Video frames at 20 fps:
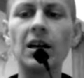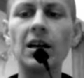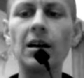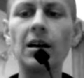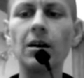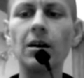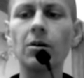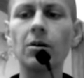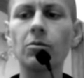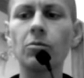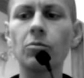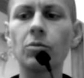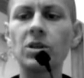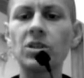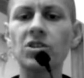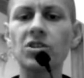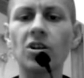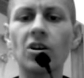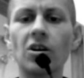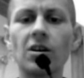uh, we
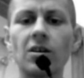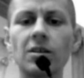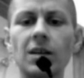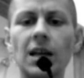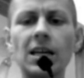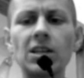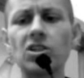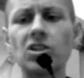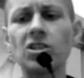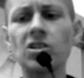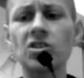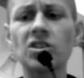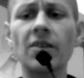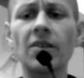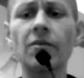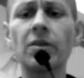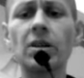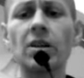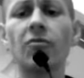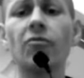saw
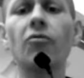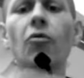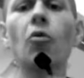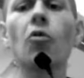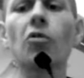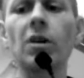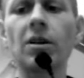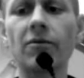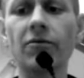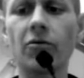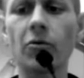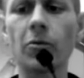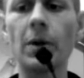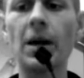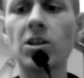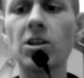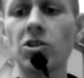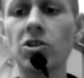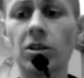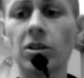1974
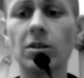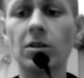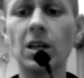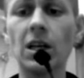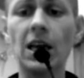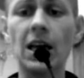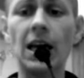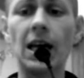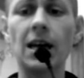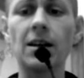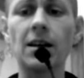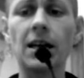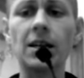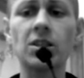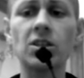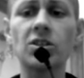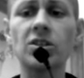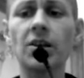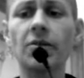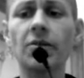information, and
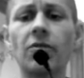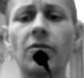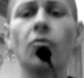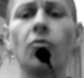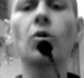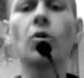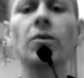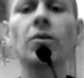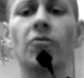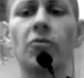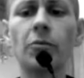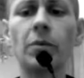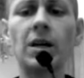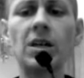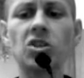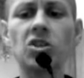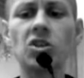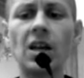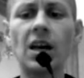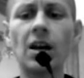1974
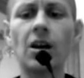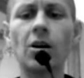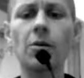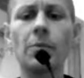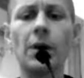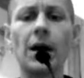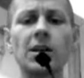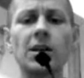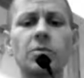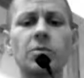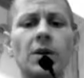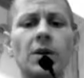information had our bodies